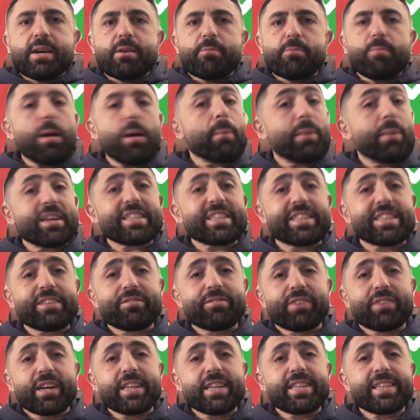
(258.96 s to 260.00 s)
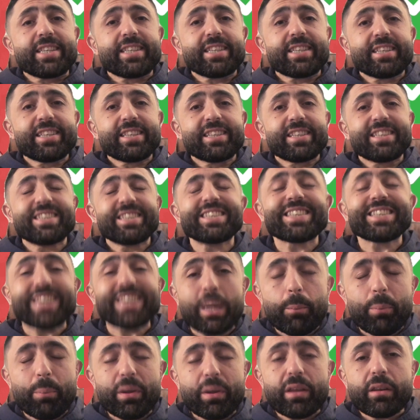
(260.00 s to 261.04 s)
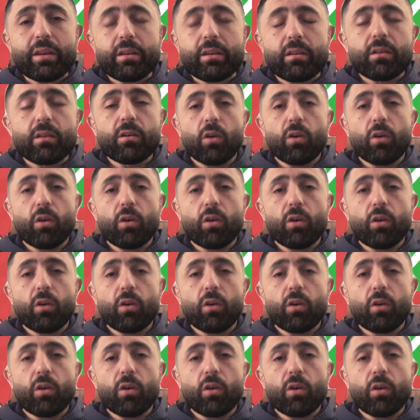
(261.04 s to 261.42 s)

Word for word: My best advice skip it